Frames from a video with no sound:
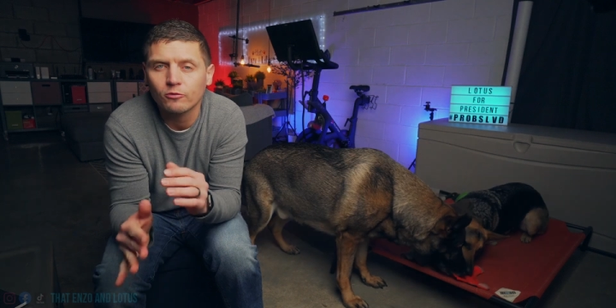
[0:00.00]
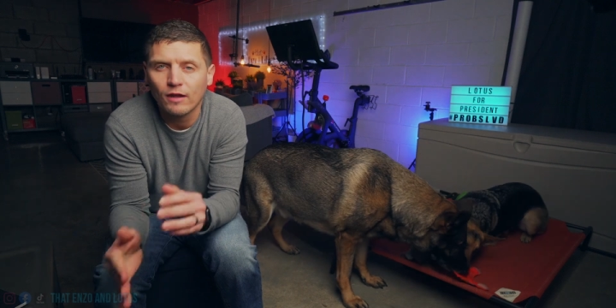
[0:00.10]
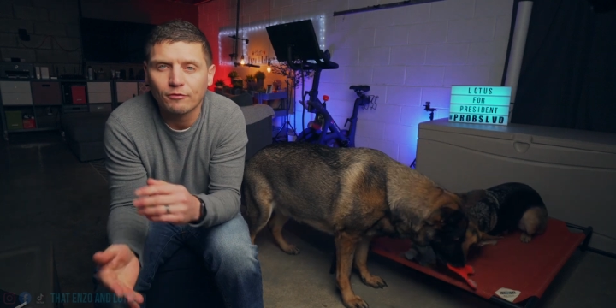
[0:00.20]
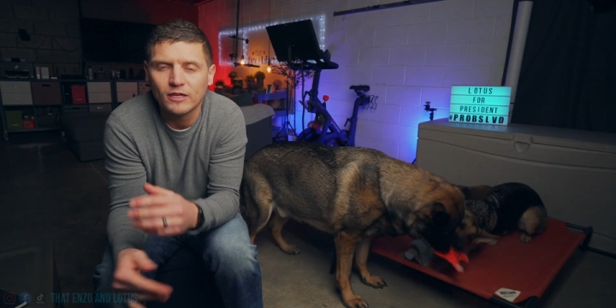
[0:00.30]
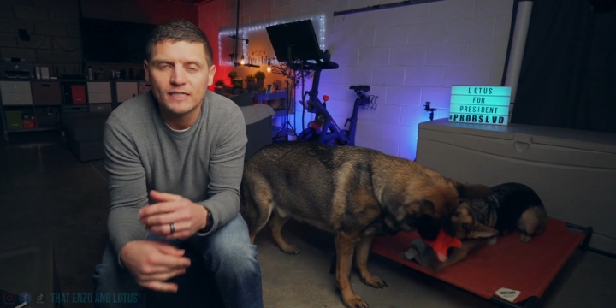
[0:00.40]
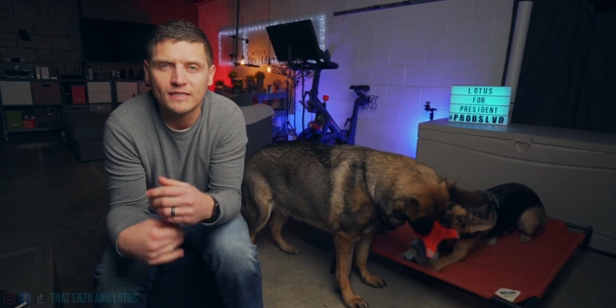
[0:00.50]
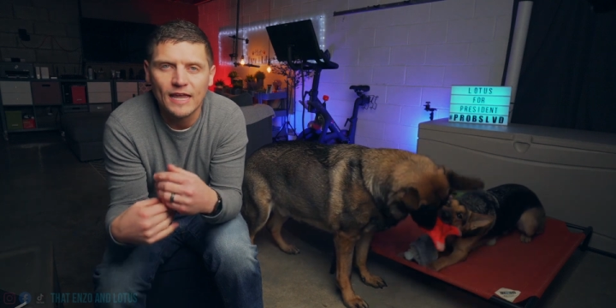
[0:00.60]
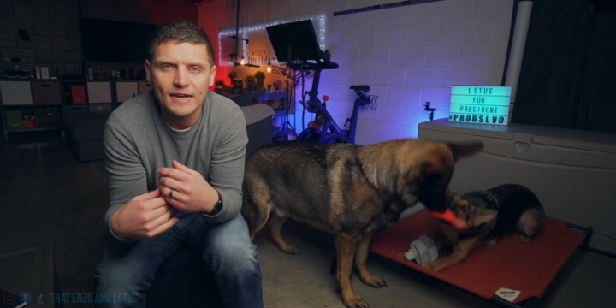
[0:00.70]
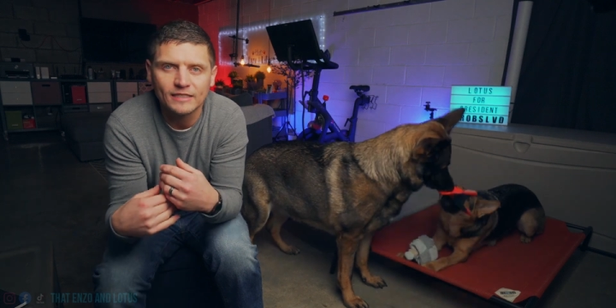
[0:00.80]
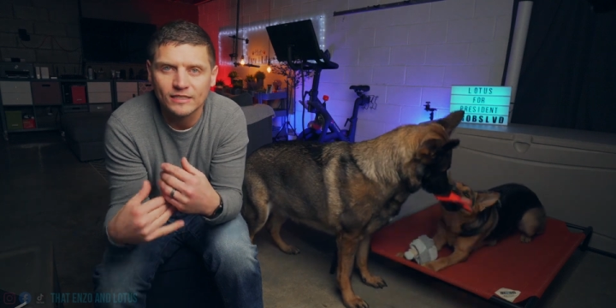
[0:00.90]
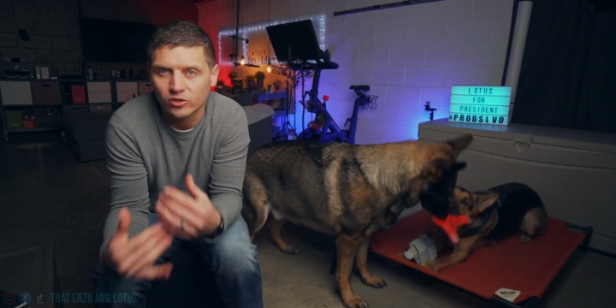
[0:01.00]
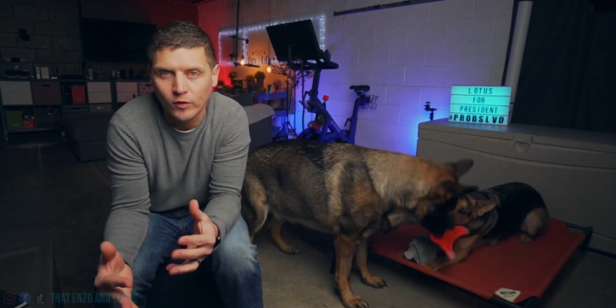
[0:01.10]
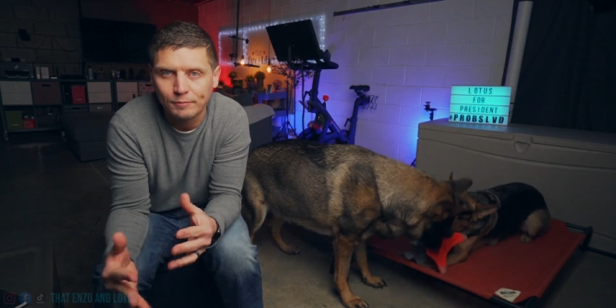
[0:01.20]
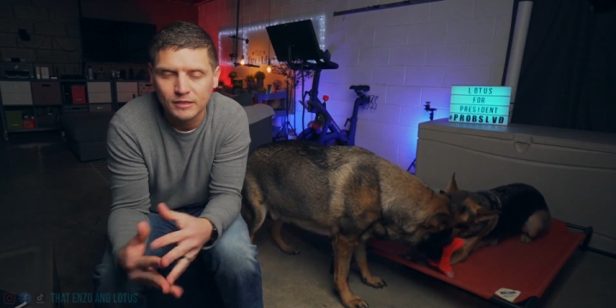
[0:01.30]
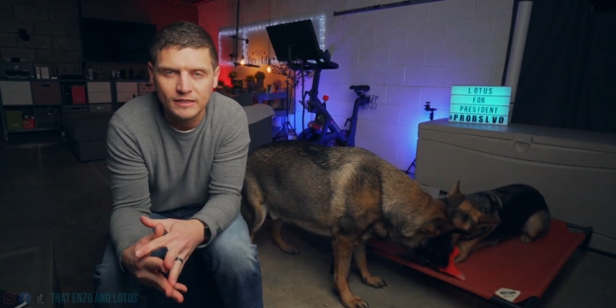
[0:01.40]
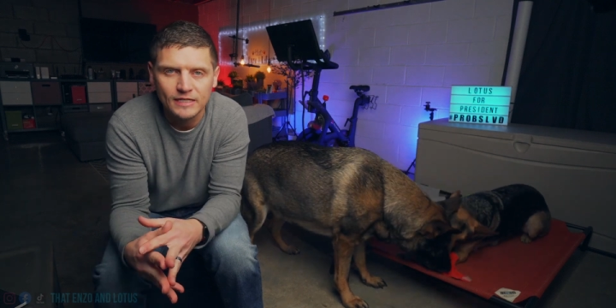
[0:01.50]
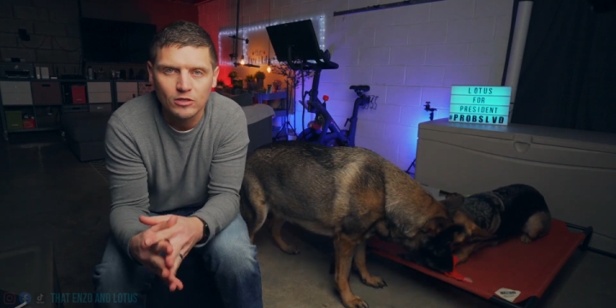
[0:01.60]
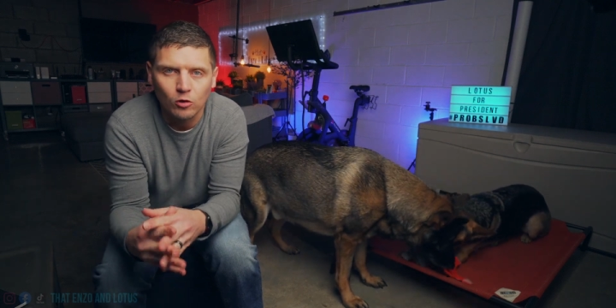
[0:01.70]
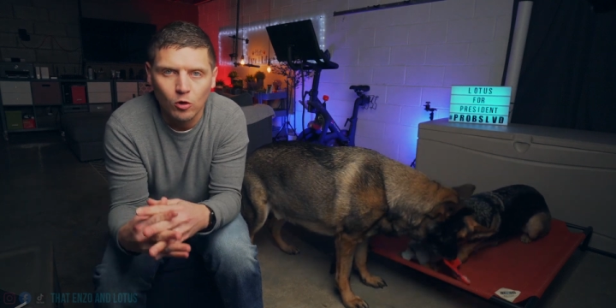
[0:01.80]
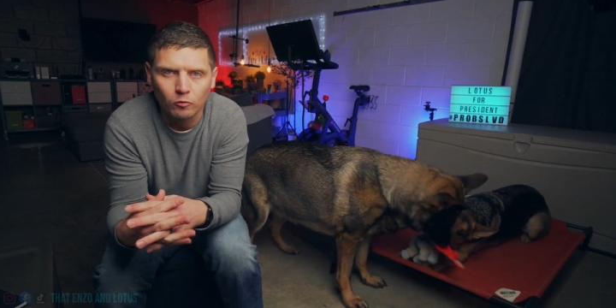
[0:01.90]
There never is a
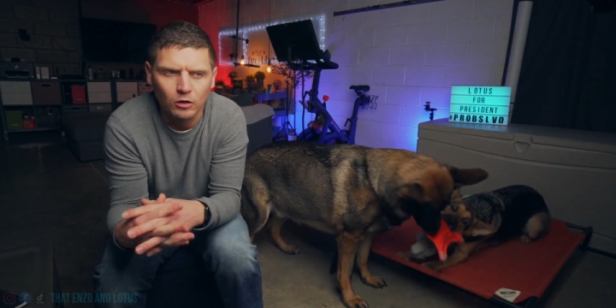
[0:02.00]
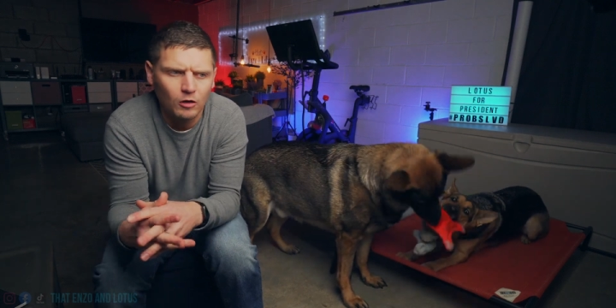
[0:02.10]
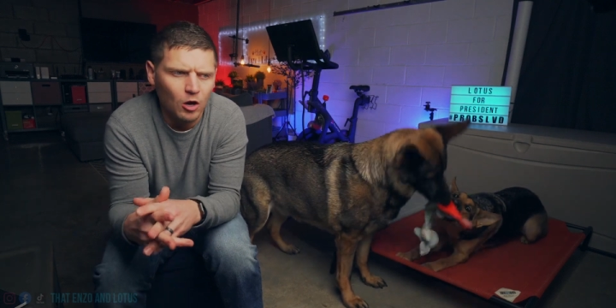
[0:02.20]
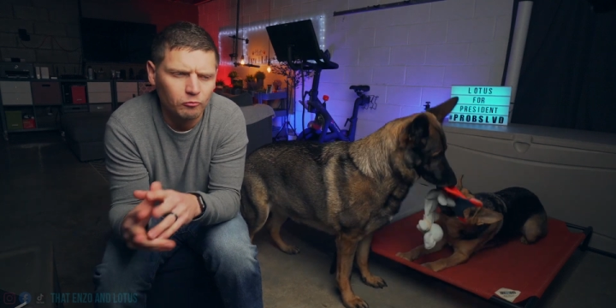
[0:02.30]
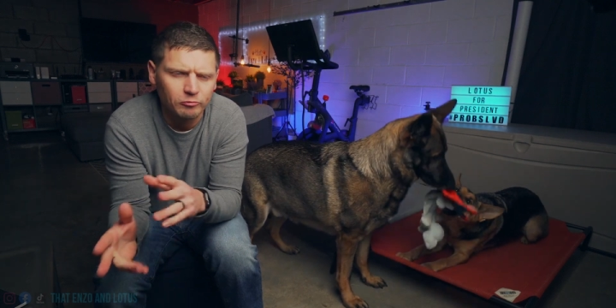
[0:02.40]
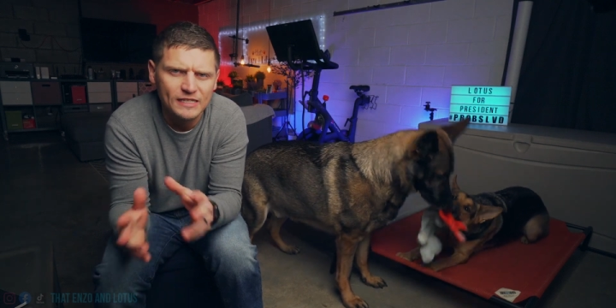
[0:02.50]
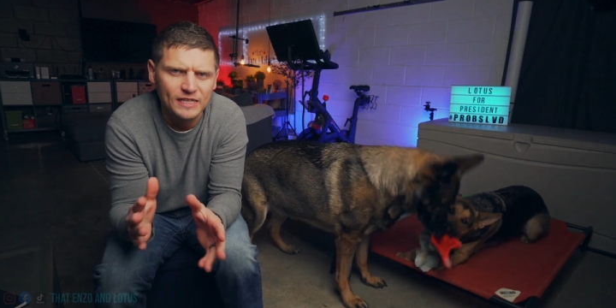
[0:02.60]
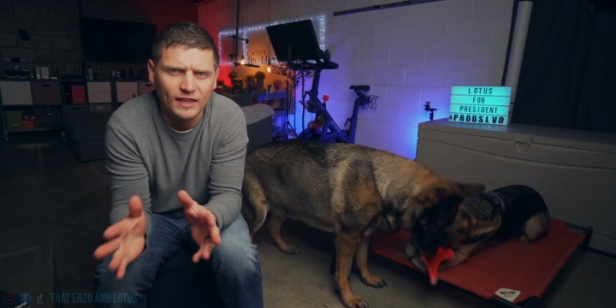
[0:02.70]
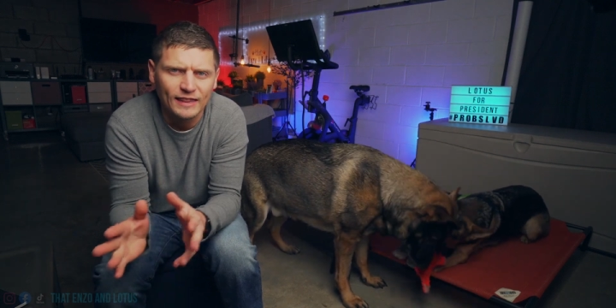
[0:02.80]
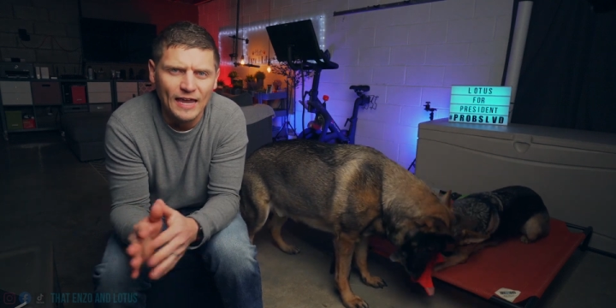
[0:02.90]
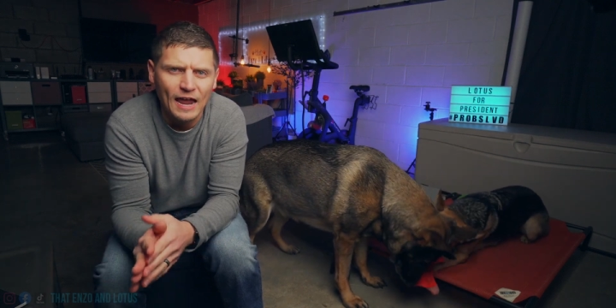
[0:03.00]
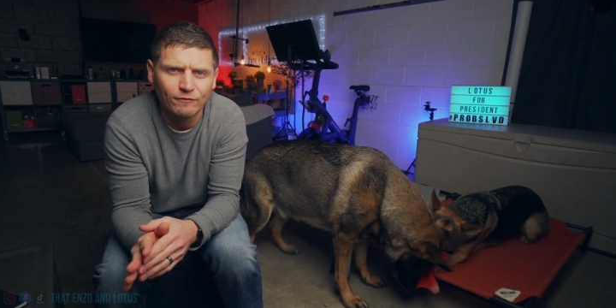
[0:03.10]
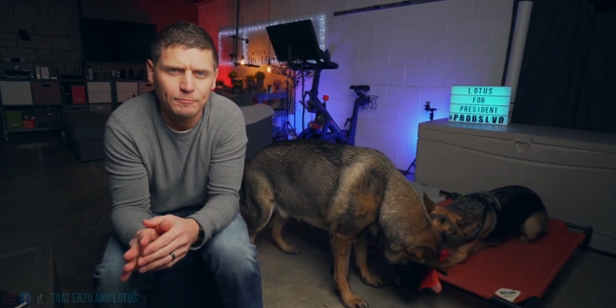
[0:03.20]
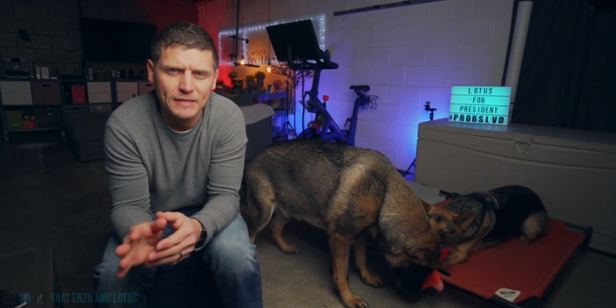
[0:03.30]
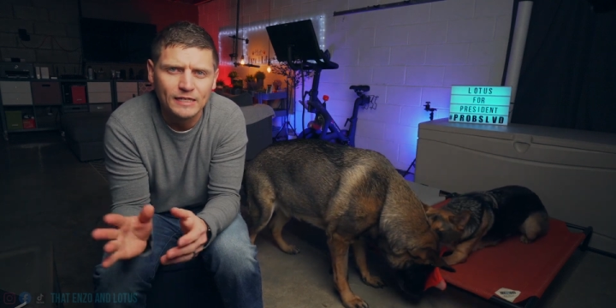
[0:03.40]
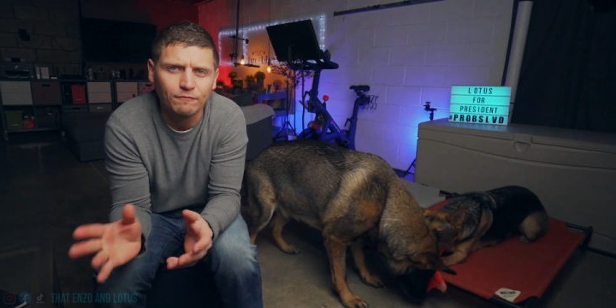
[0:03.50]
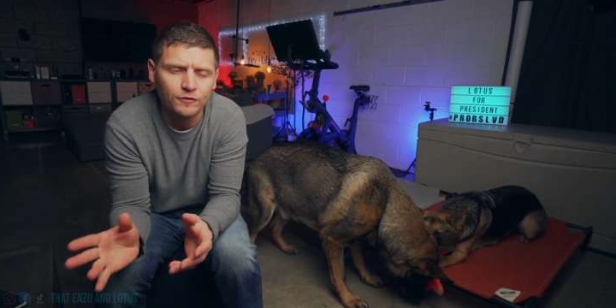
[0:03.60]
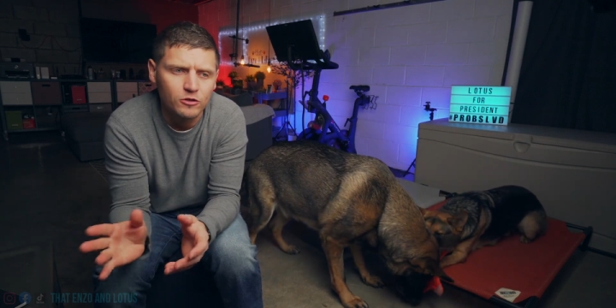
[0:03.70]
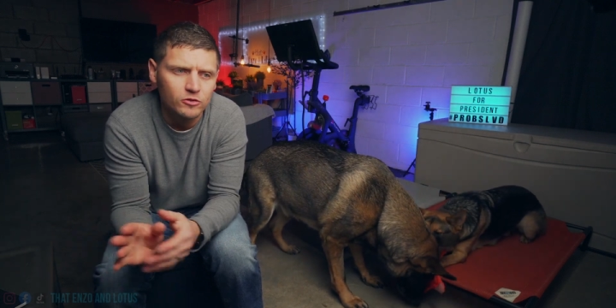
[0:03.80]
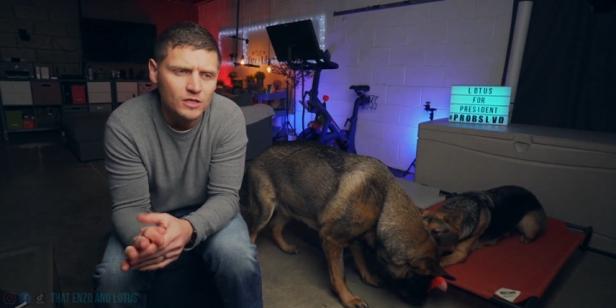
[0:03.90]
discrepancy or a reason that they have to be
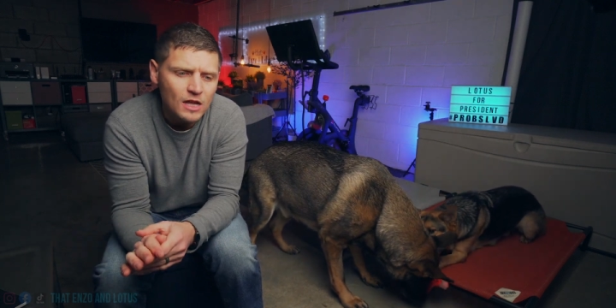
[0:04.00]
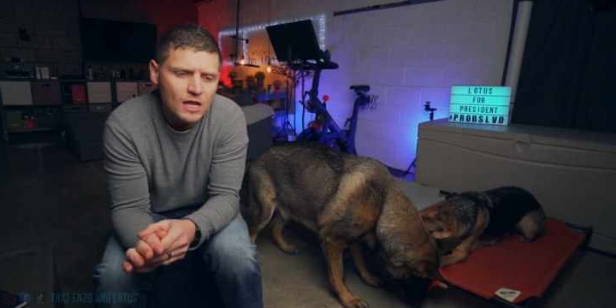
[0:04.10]
confused.